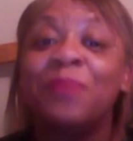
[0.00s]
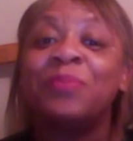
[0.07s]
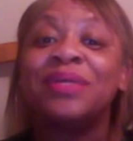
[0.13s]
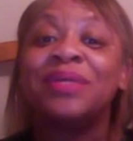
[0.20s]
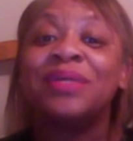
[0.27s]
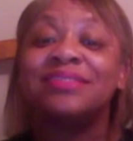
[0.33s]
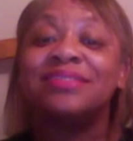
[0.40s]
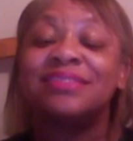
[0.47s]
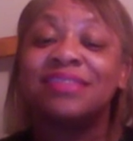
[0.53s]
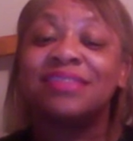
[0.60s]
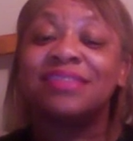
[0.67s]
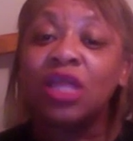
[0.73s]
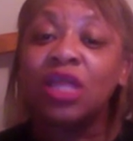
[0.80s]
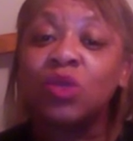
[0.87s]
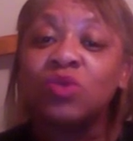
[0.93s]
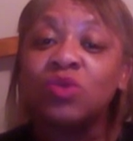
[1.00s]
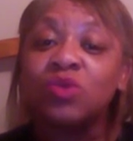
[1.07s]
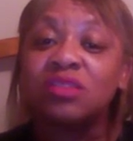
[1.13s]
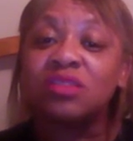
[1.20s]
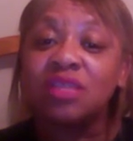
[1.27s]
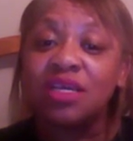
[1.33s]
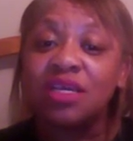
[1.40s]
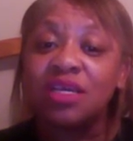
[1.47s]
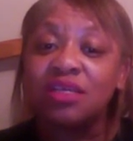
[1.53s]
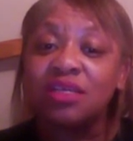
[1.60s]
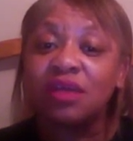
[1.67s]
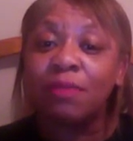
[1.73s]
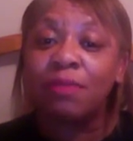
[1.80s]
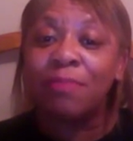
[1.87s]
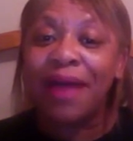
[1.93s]
But to say those things
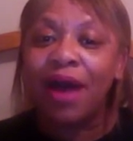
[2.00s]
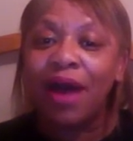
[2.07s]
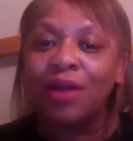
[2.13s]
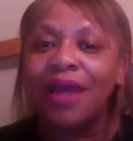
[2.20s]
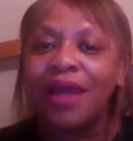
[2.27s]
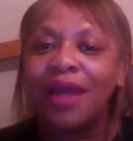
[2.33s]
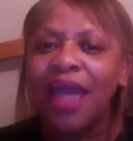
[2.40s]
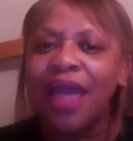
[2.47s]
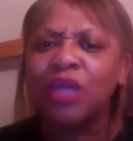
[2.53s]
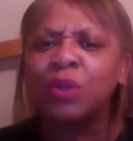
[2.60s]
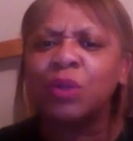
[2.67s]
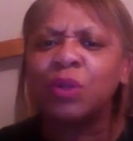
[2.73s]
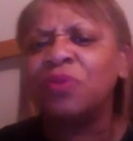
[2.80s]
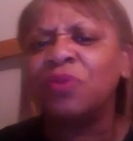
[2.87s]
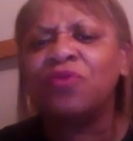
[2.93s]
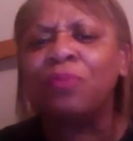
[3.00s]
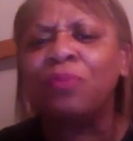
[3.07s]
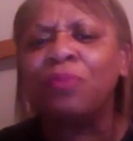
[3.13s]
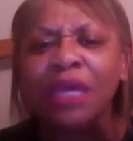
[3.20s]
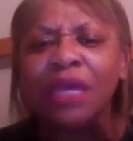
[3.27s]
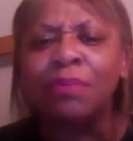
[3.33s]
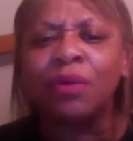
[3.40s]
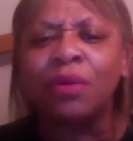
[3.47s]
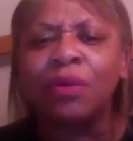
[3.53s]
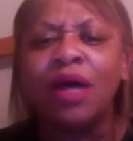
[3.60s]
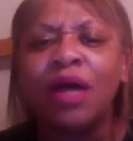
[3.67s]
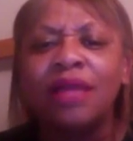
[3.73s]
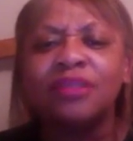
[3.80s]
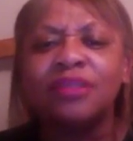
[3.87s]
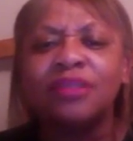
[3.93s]
about a group of
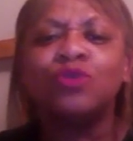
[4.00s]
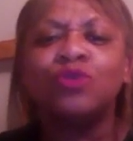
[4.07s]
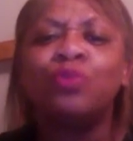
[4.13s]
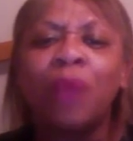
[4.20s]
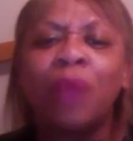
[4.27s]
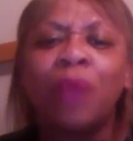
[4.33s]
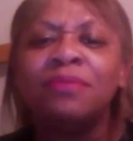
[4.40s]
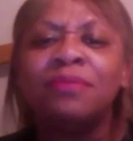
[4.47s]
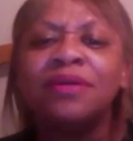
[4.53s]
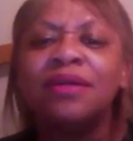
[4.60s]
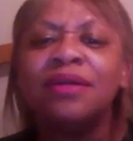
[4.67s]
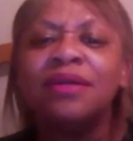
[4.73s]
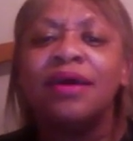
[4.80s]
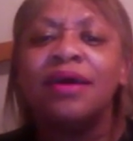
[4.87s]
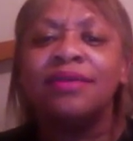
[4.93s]
people that you probably